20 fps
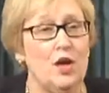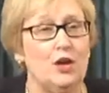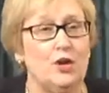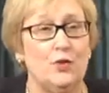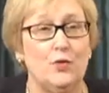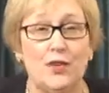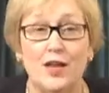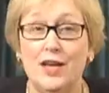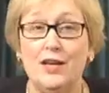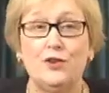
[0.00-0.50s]

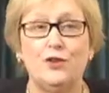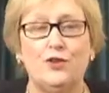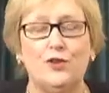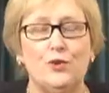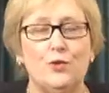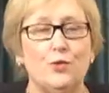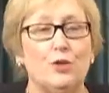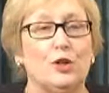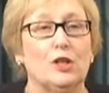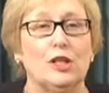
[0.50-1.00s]
you need
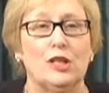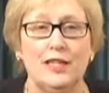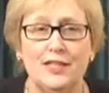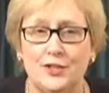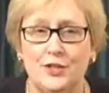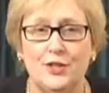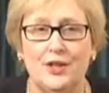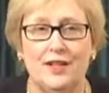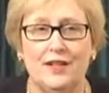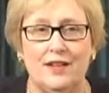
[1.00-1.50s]
to
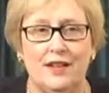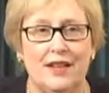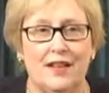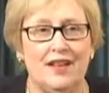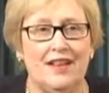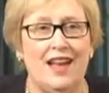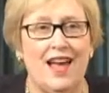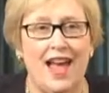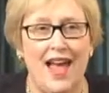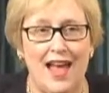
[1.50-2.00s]
listen
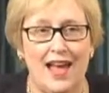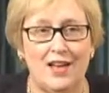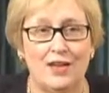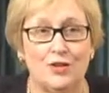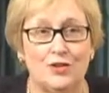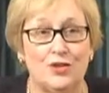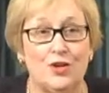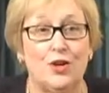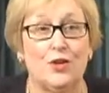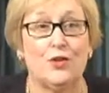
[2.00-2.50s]

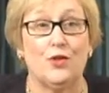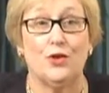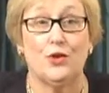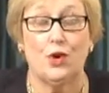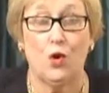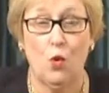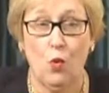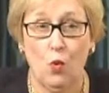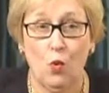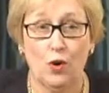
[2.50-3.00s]
as the
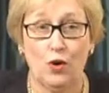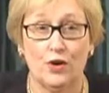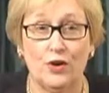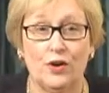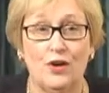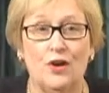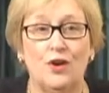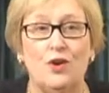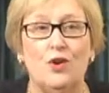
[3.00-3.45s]
court